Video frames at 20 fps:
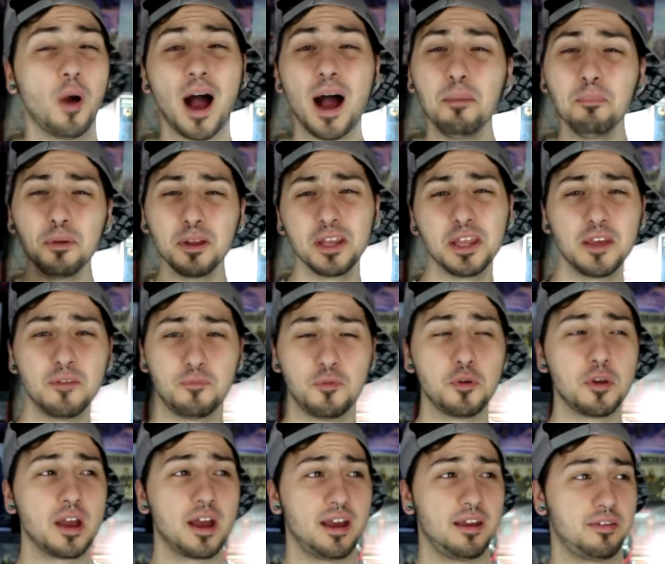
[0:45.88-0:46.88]
I'm gonna give you
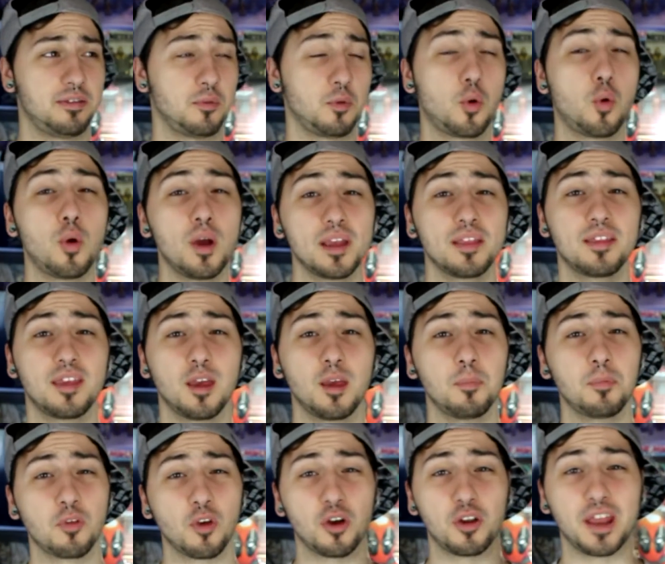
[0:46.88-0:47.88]
guys some quick
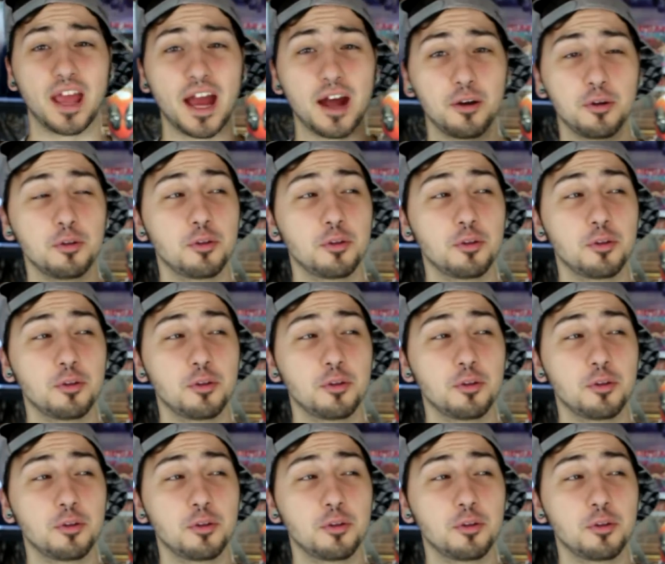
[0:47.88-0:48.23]
tips on how to